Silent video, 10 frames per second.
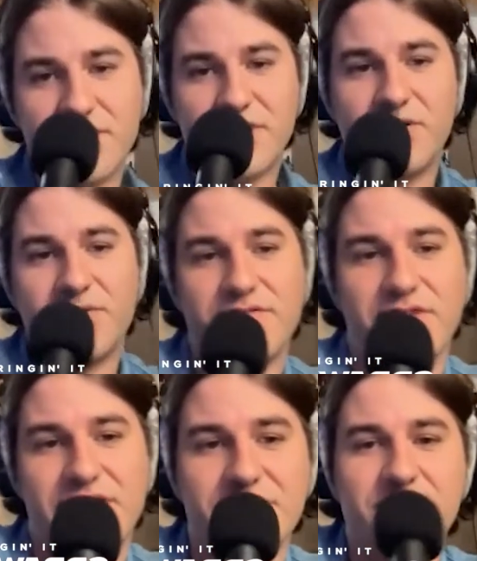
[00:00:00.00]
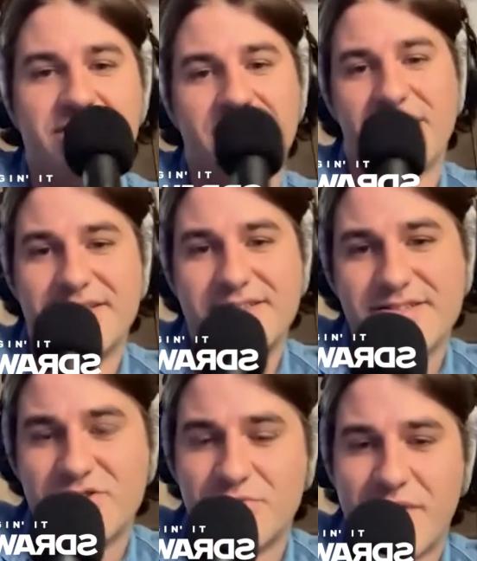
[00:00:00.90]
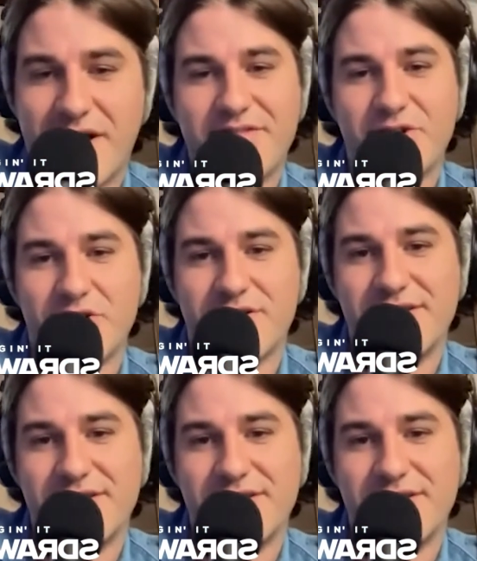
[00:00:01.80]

You know, if like you can like do math good,